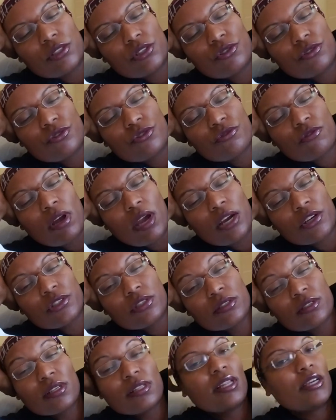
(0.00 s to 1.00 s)

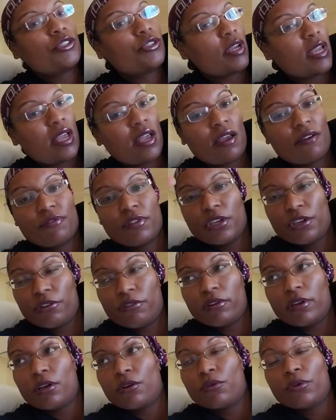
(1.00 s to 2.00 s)
distractions, unless you have the
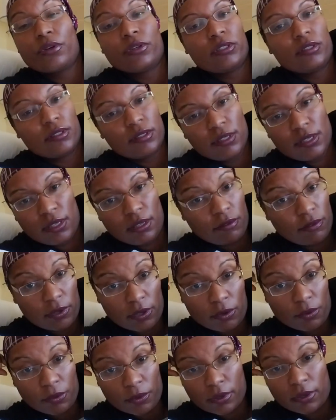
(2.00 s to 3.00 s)
internet on or the TV
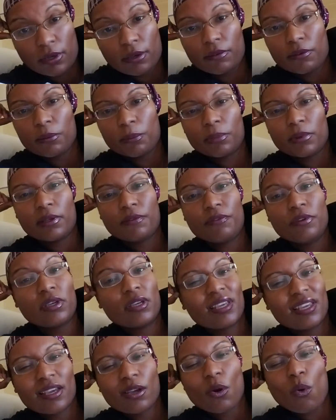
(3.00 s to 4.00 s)
or whatever. But if you can
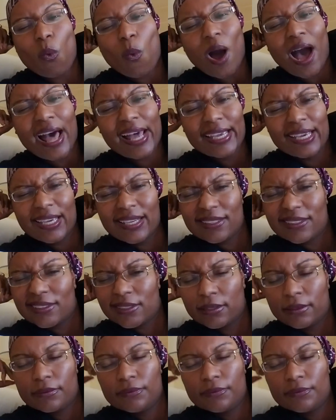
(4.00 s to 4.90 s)
get quiet.